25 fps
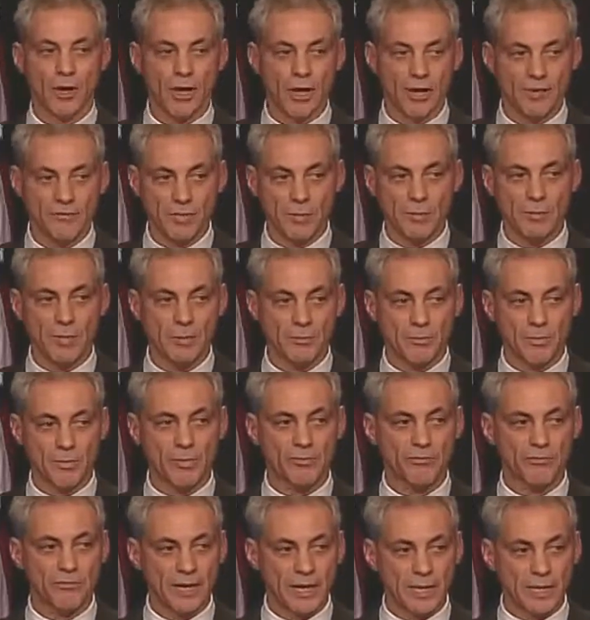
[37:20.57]
Every member
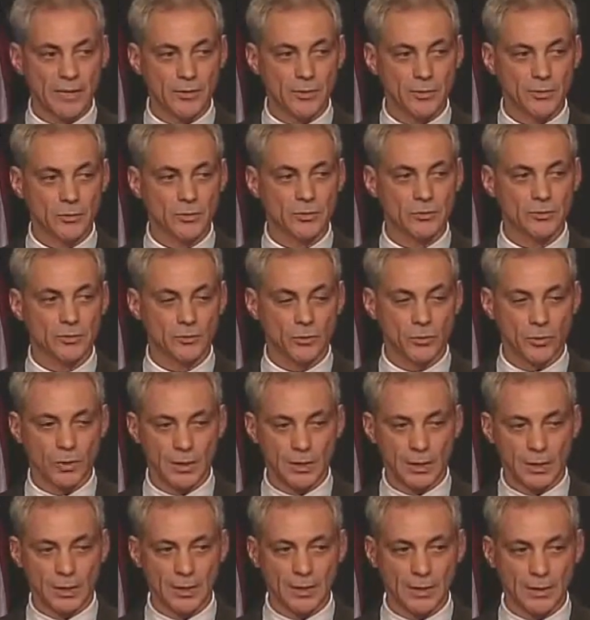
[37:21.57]
of NATO,
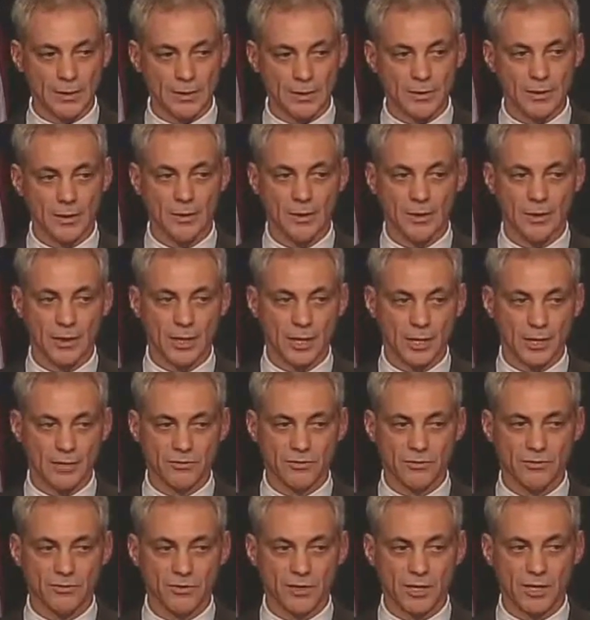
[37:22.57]
28,
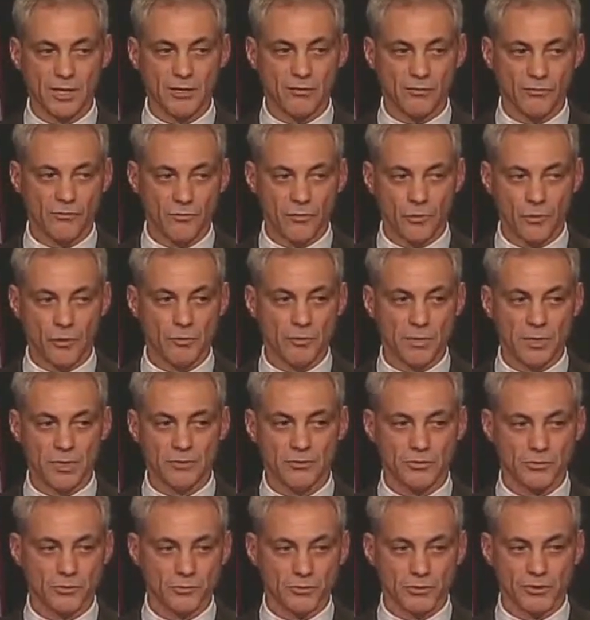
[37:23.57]
heads of state, foreign
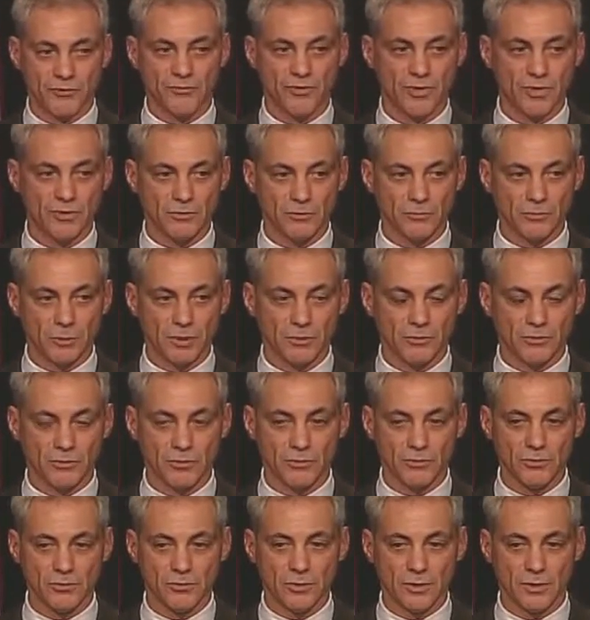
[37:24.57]
ministers, defense
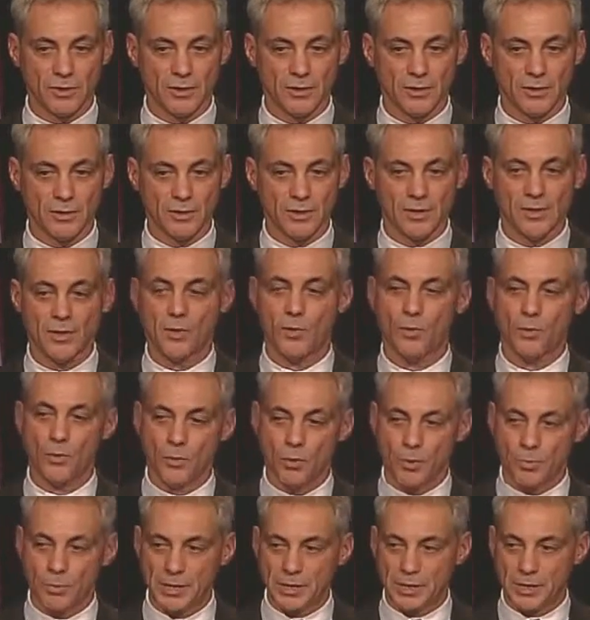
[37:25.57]
ministers
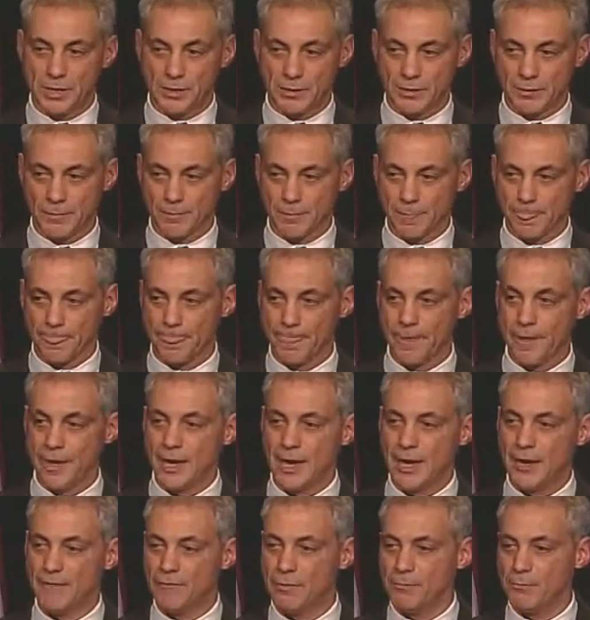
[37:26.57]
will be here.
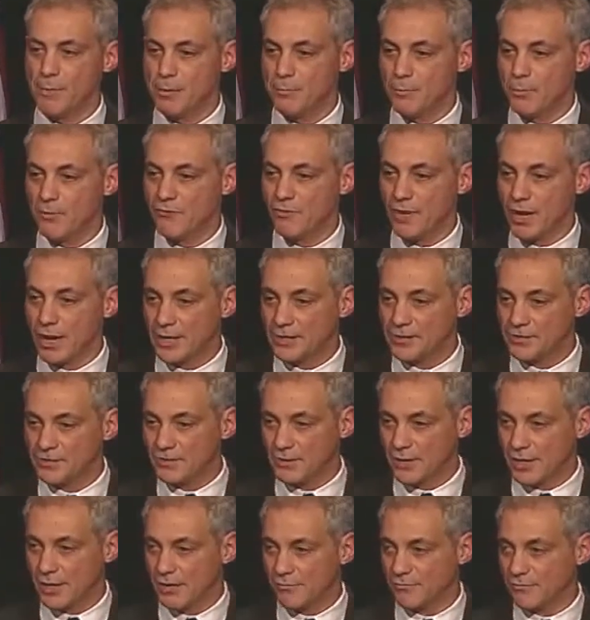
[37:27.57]
Every member of
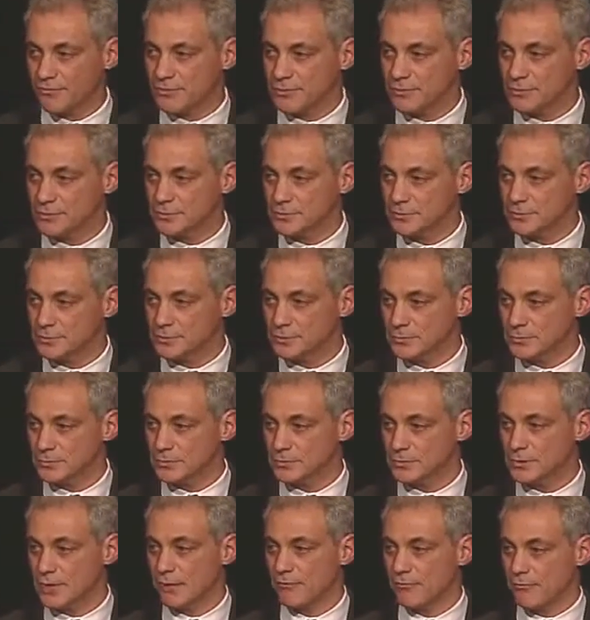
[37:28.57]
ISAF,
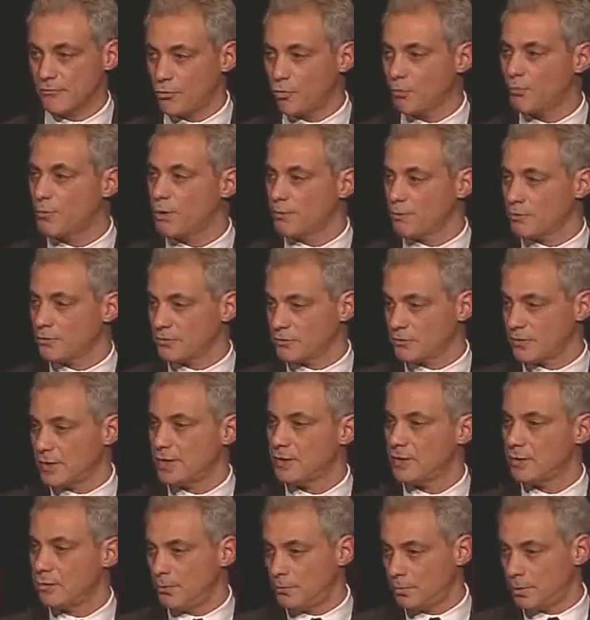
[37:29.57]
not full members of
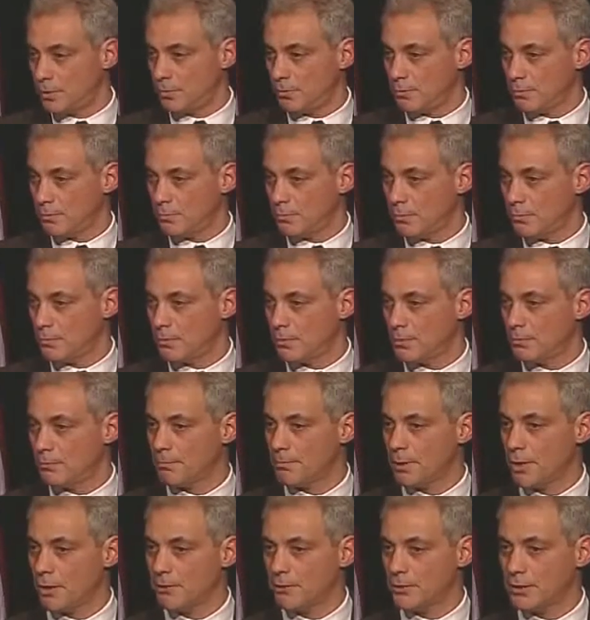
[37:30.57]
NATO, but
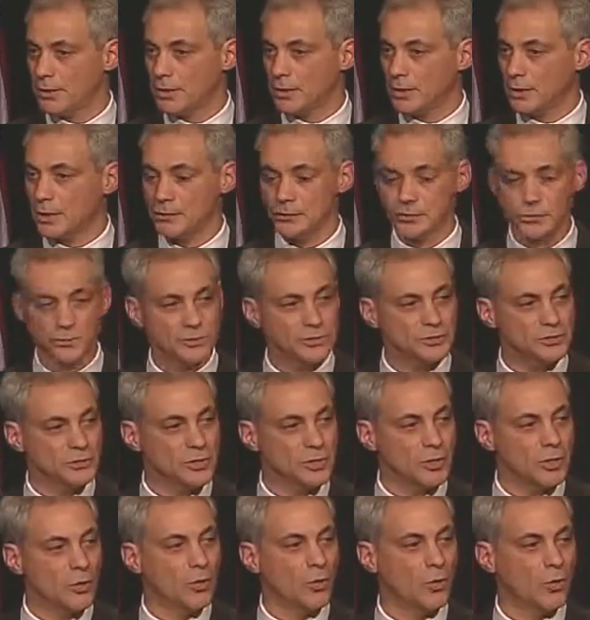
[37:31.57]
partnering countries,
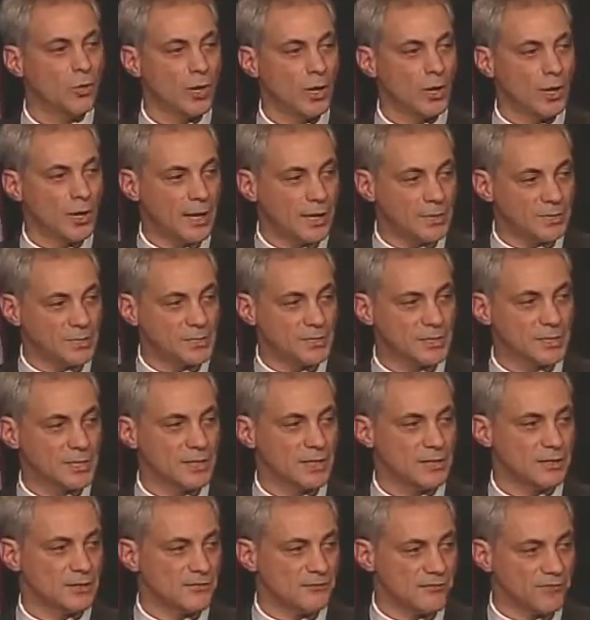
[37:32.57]
heads of
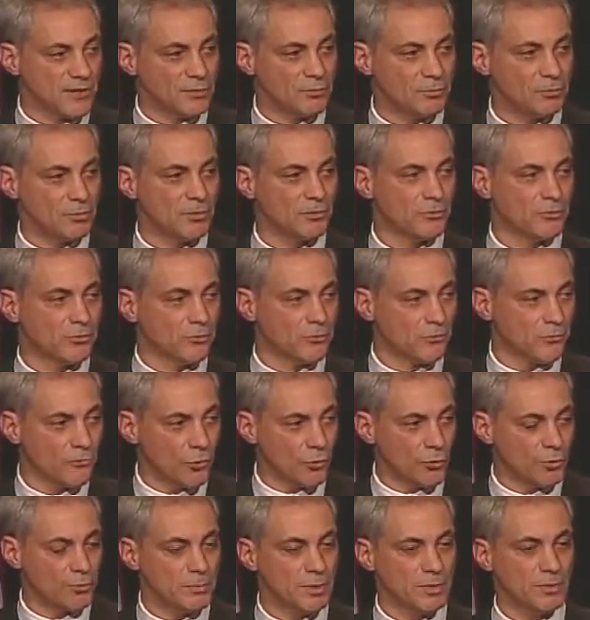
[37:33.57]
state, defense ministers,
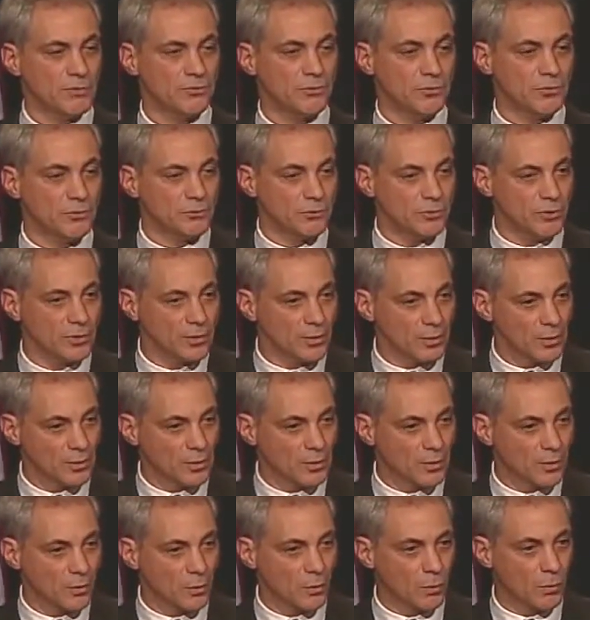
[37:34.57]
foreign ministers
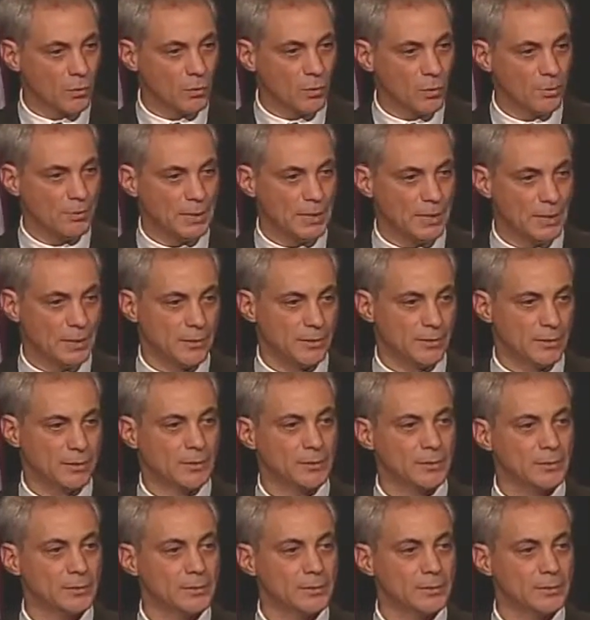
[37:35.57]
will be here.